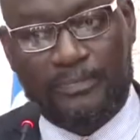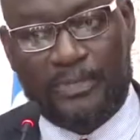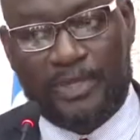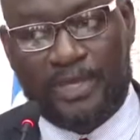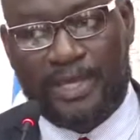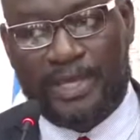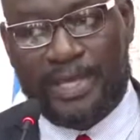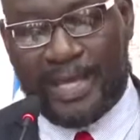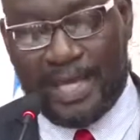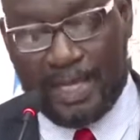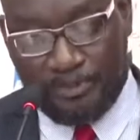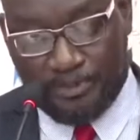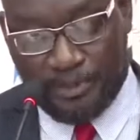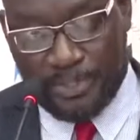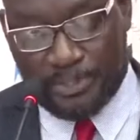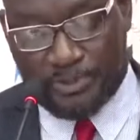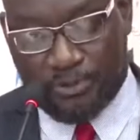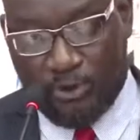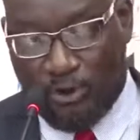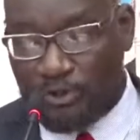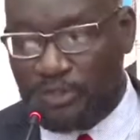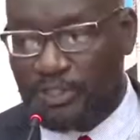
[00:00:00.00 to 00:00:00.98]
Help
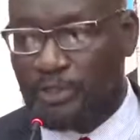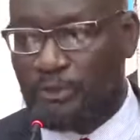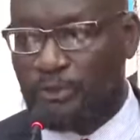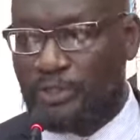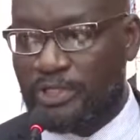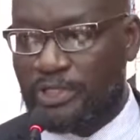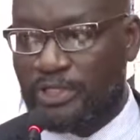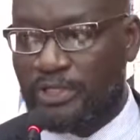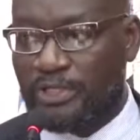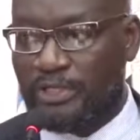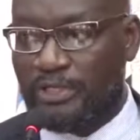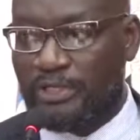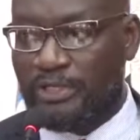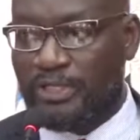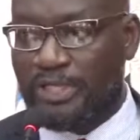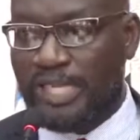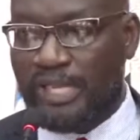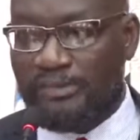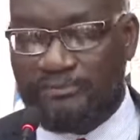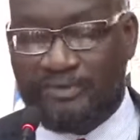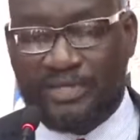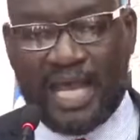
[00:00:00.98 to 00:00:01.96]
is on the way.
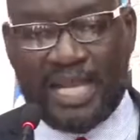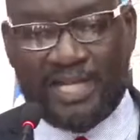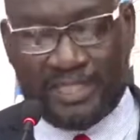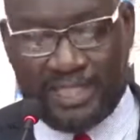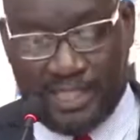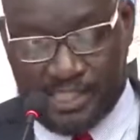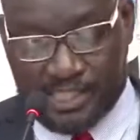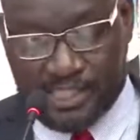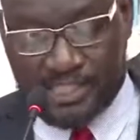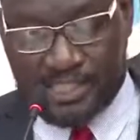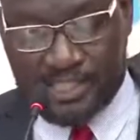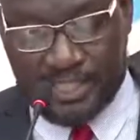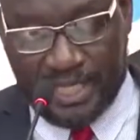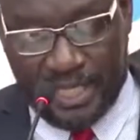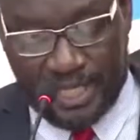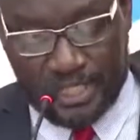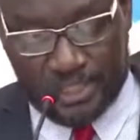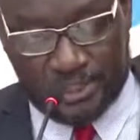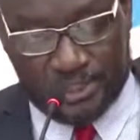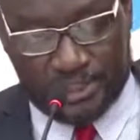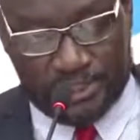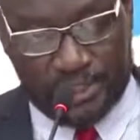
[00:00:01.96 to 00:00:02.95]
Even at this
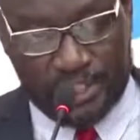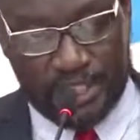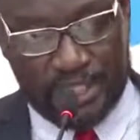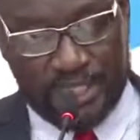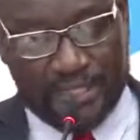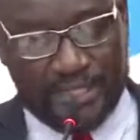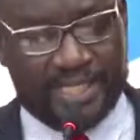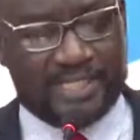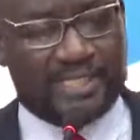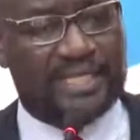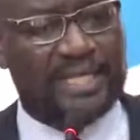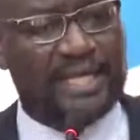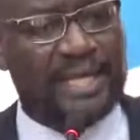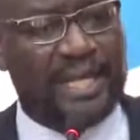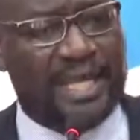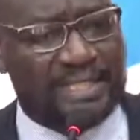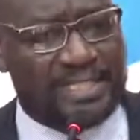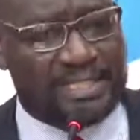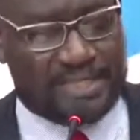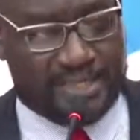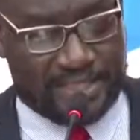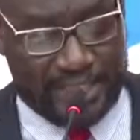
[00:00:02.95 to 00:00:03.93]
stage, this
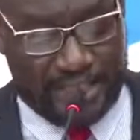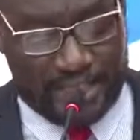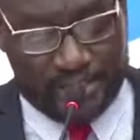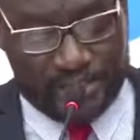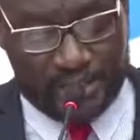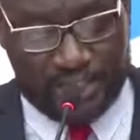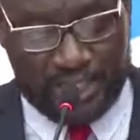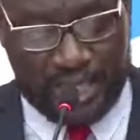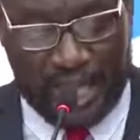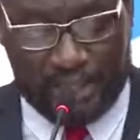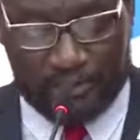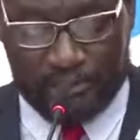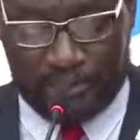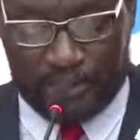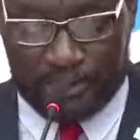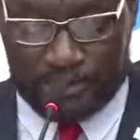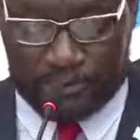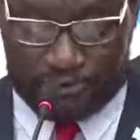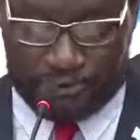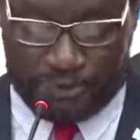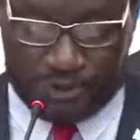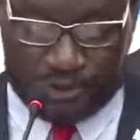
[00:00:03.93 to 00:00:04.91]
late stage in the
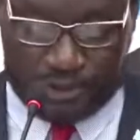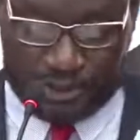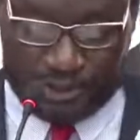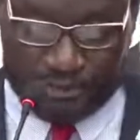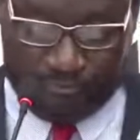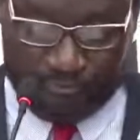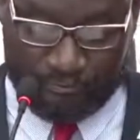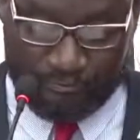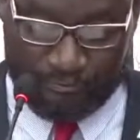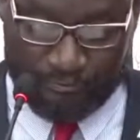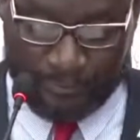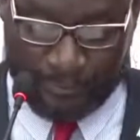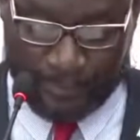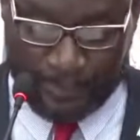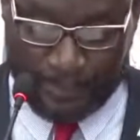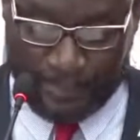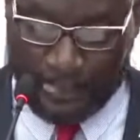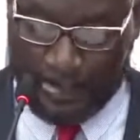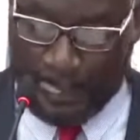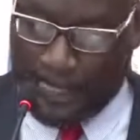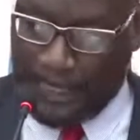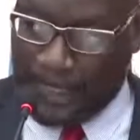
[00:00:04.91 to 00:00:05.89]
administration,
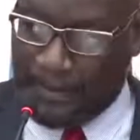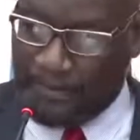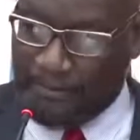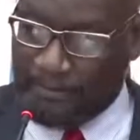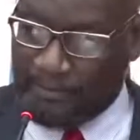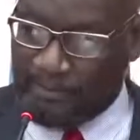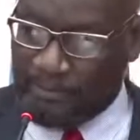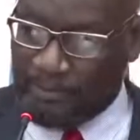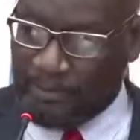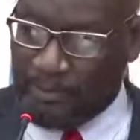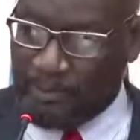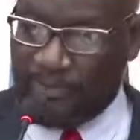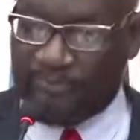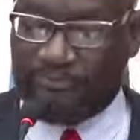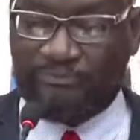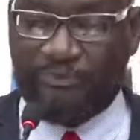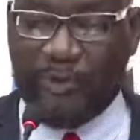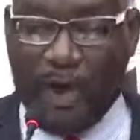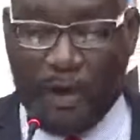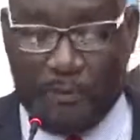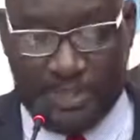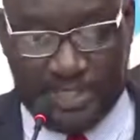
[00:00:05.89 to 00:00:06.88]
with
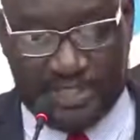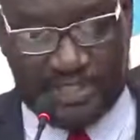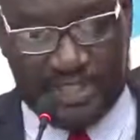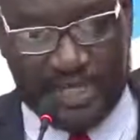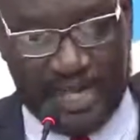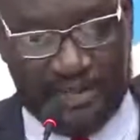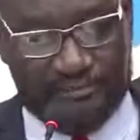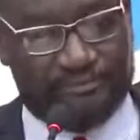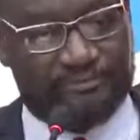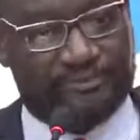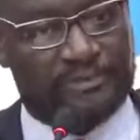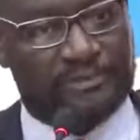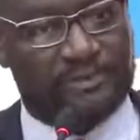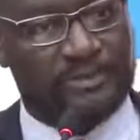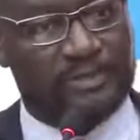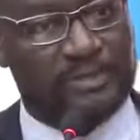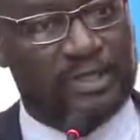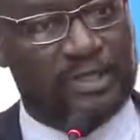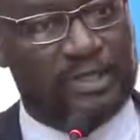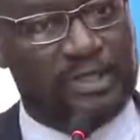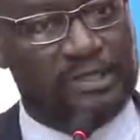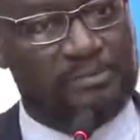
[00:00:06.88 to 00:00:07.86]
four weeks left
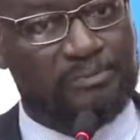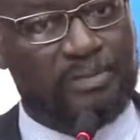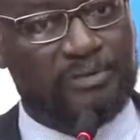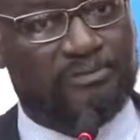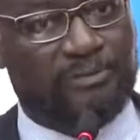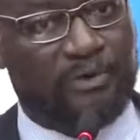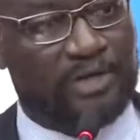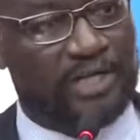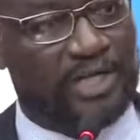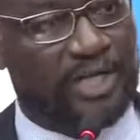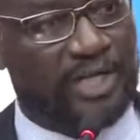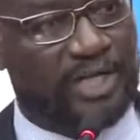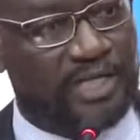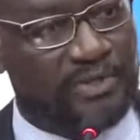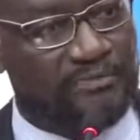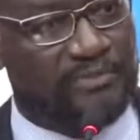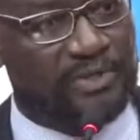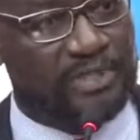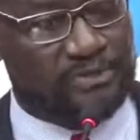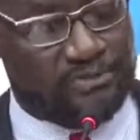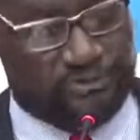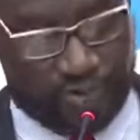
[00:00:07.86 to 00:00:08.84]
before the
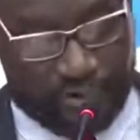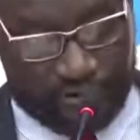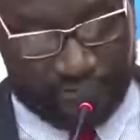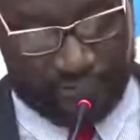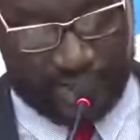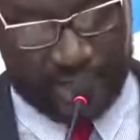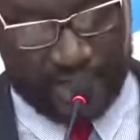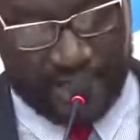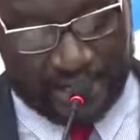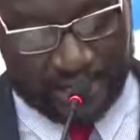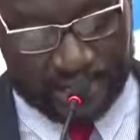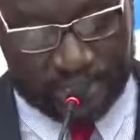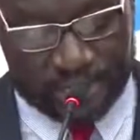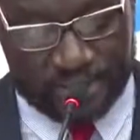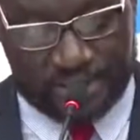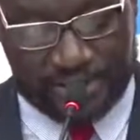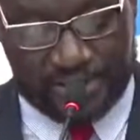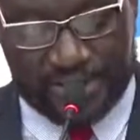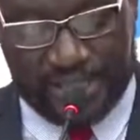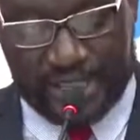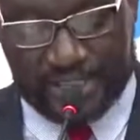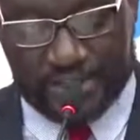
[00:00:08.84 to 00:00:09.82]
anniversary of the
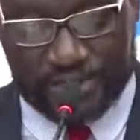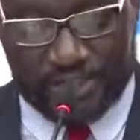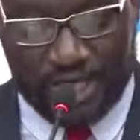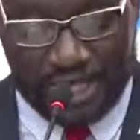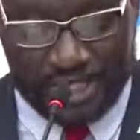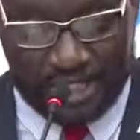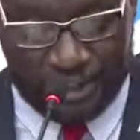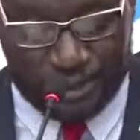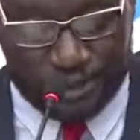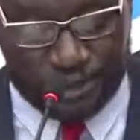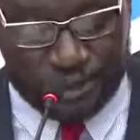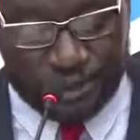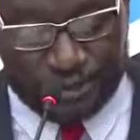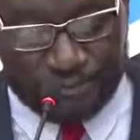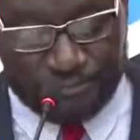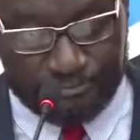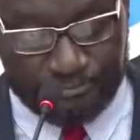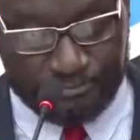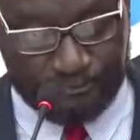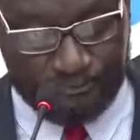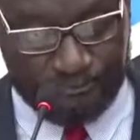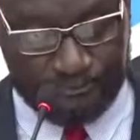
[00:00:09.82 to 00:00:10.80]
elections, they are
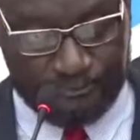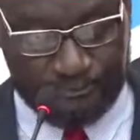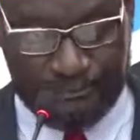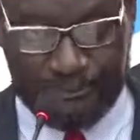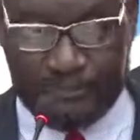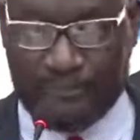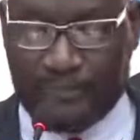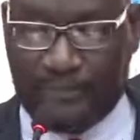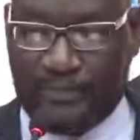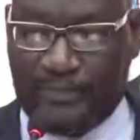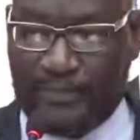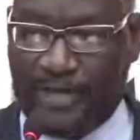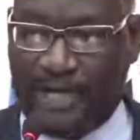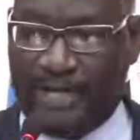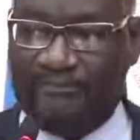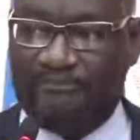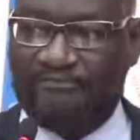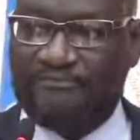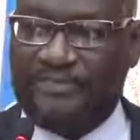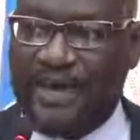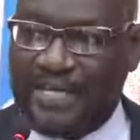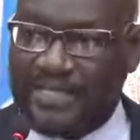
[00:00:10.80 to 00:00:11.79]
challenging and
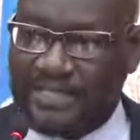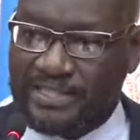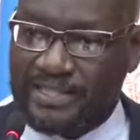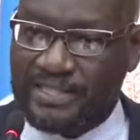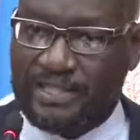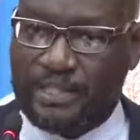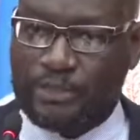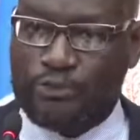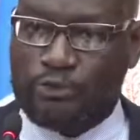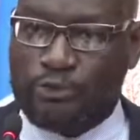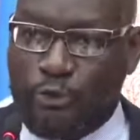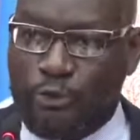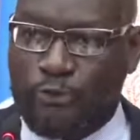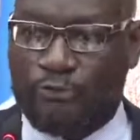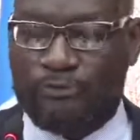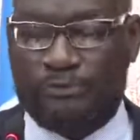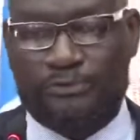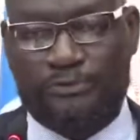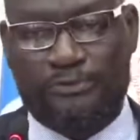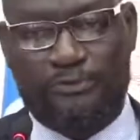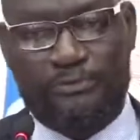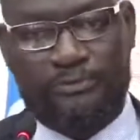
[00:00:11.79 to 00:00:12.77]
fighting the
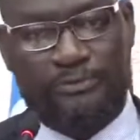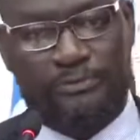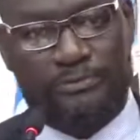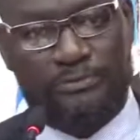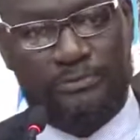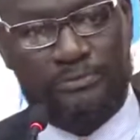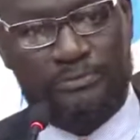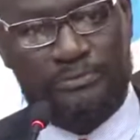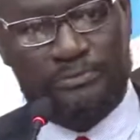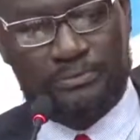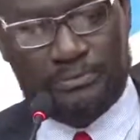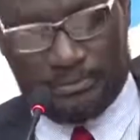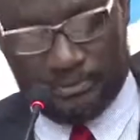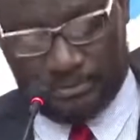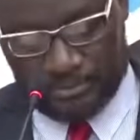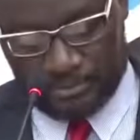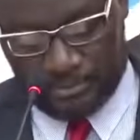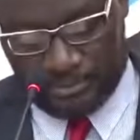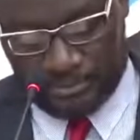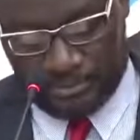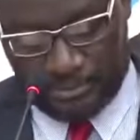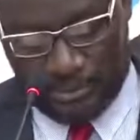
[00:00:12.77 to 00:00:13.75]
truth.
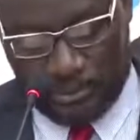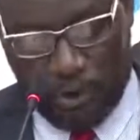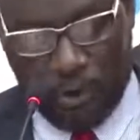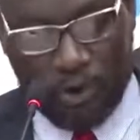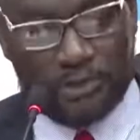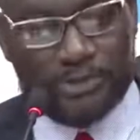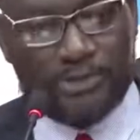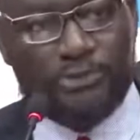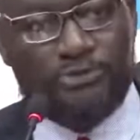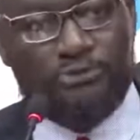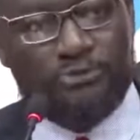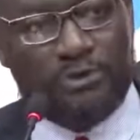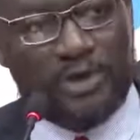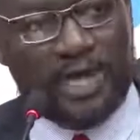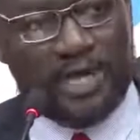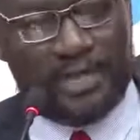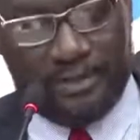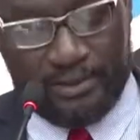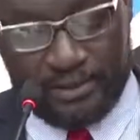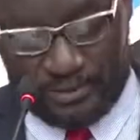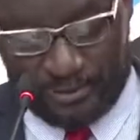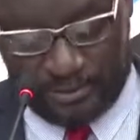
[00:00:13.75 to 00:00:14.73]
Whole
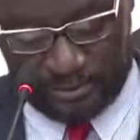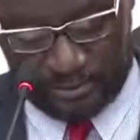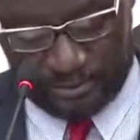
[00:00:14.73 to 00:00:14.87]
strain.